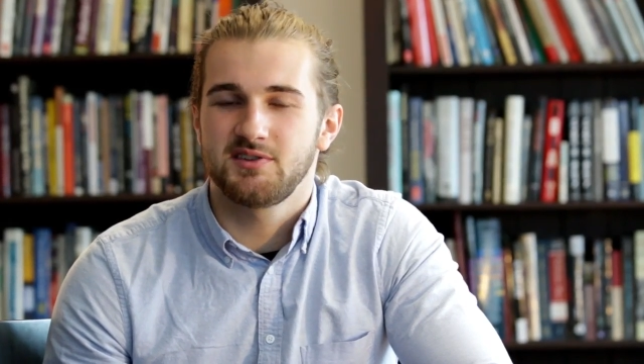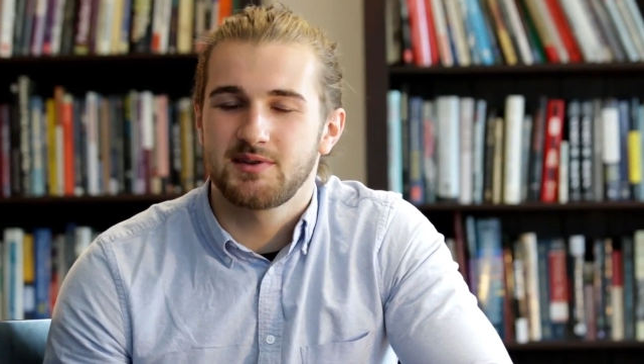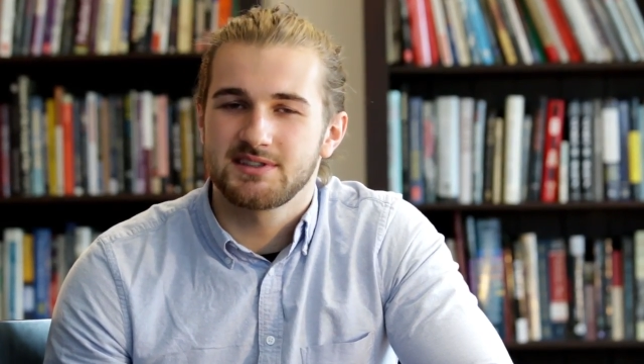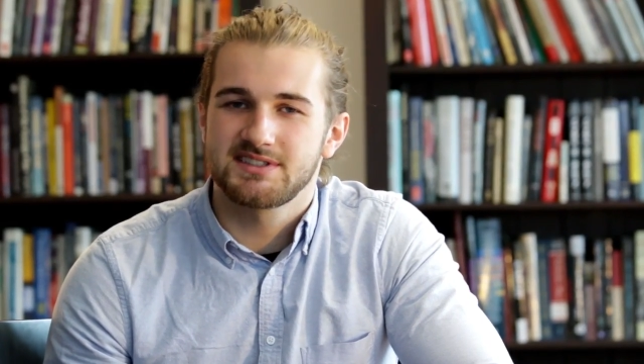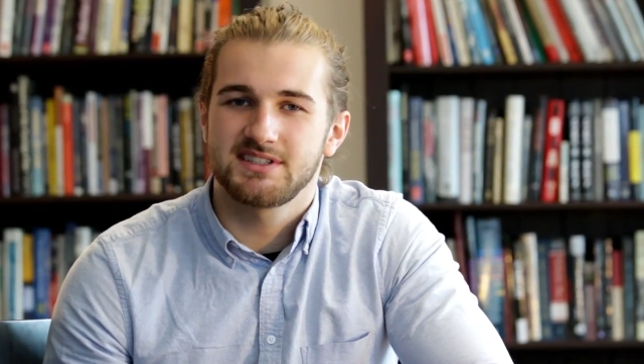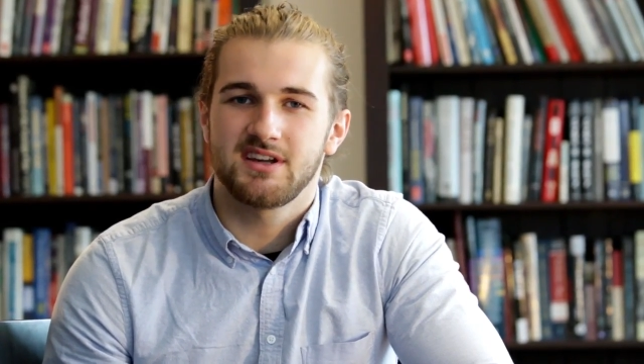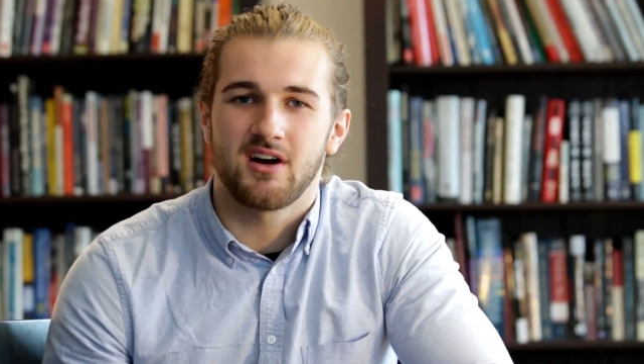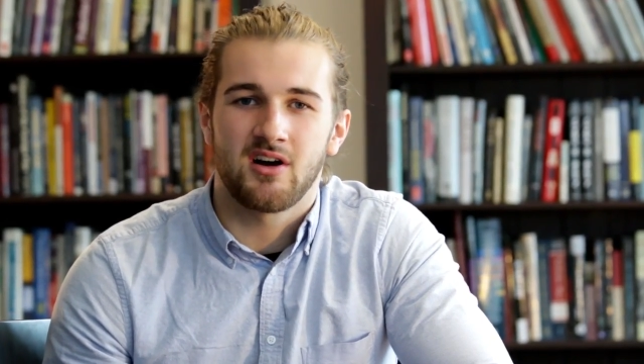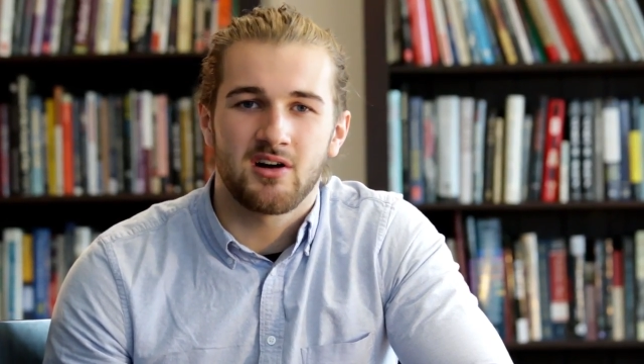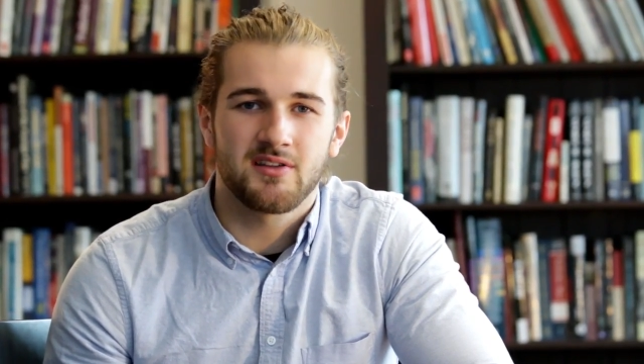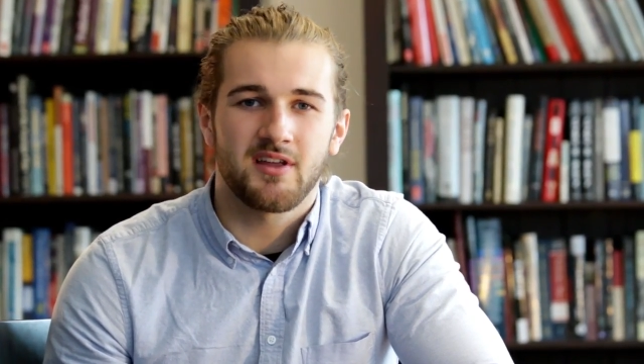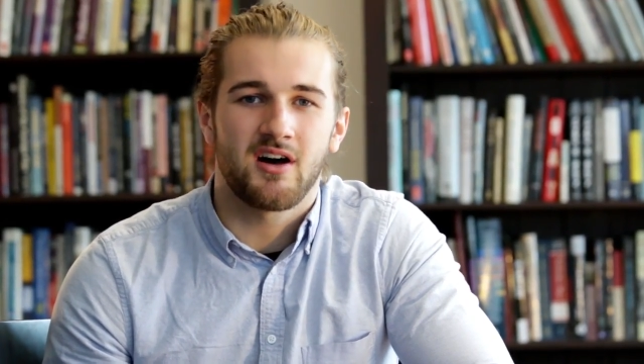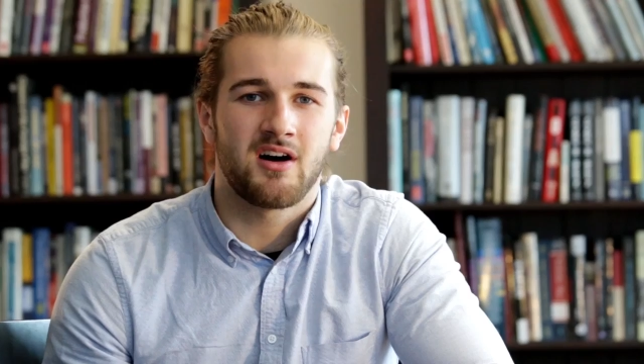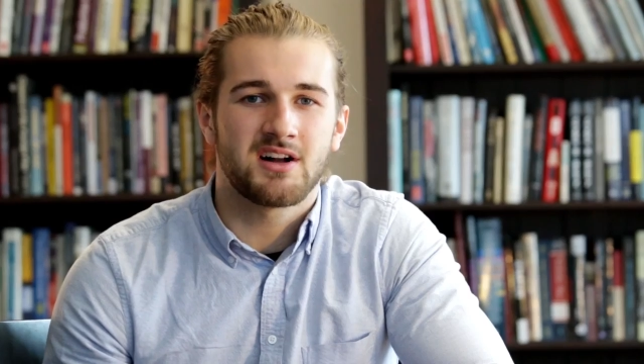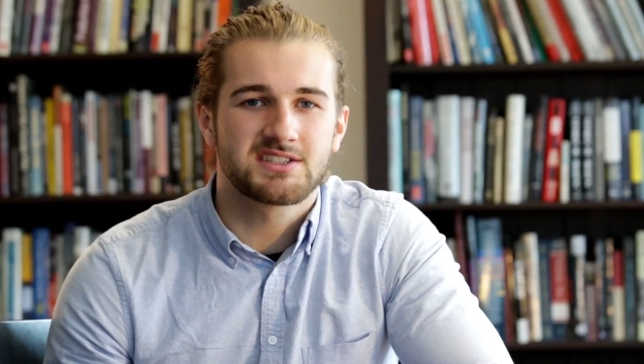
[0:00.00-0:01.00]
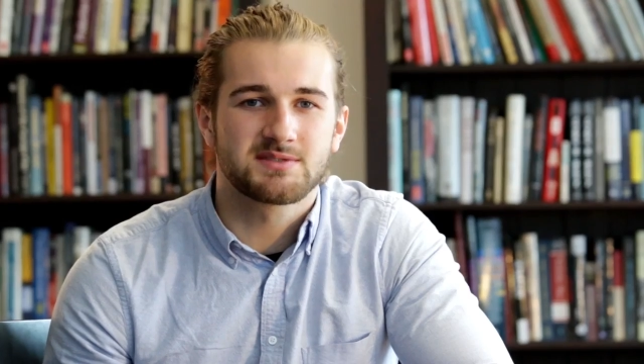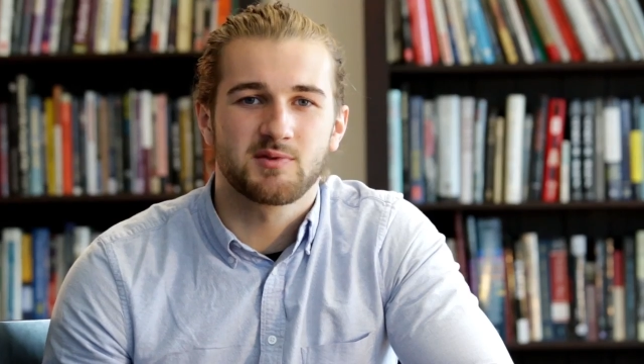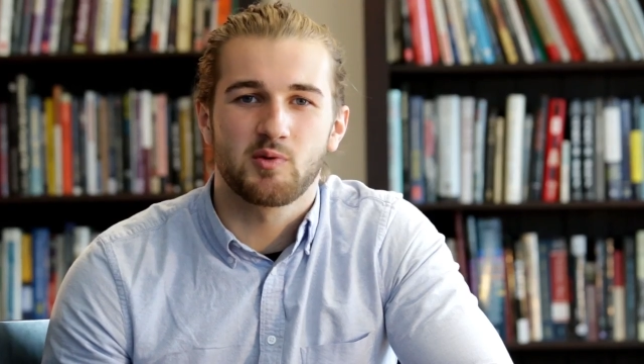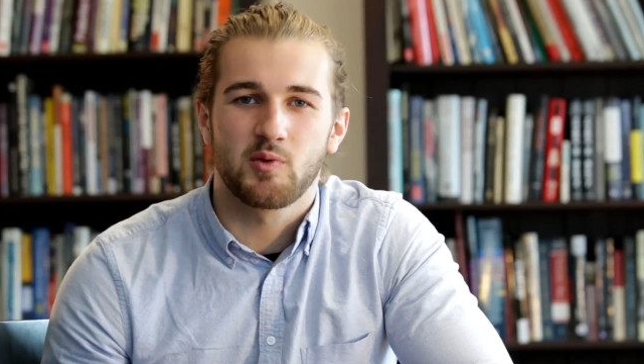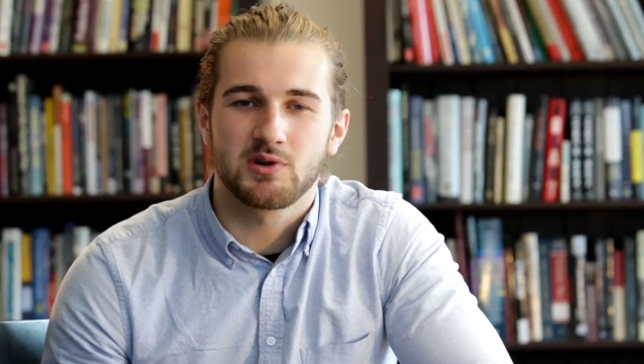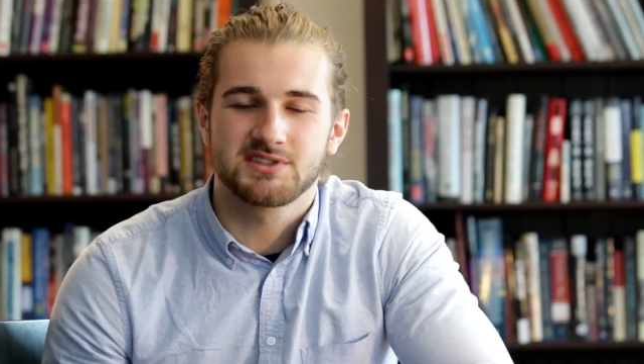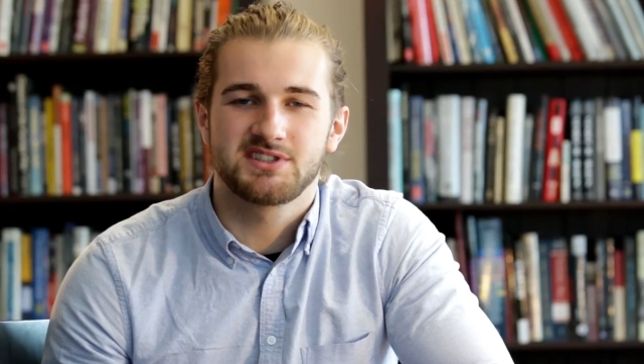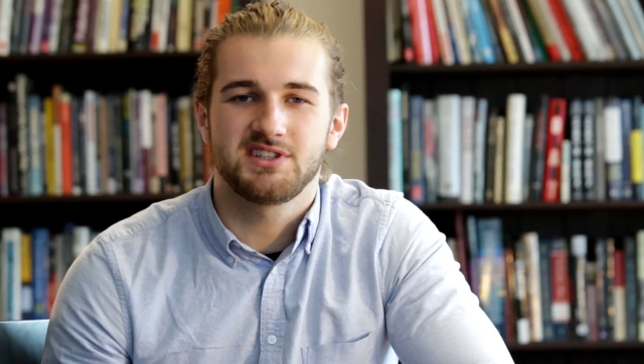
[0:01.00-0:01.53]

you can see all the awesome rewards